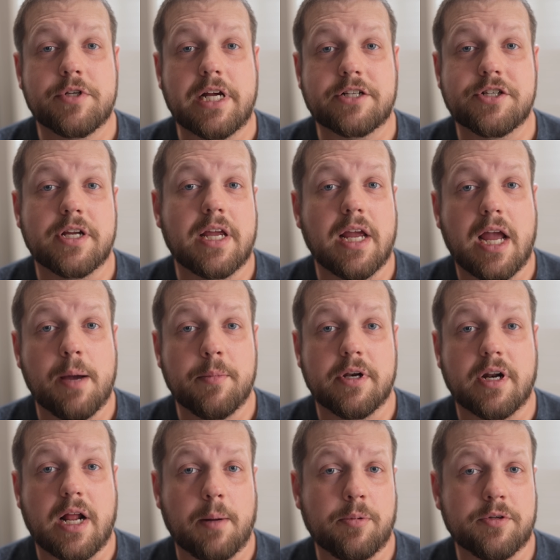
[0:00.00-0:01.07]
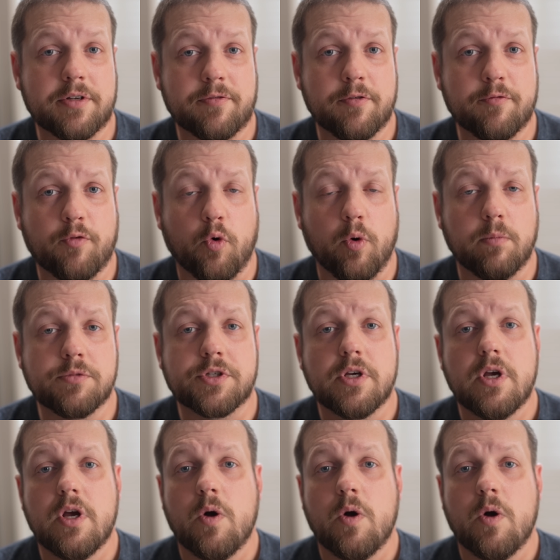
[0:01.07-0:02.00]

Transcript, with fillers: protection can come in a couple different forms.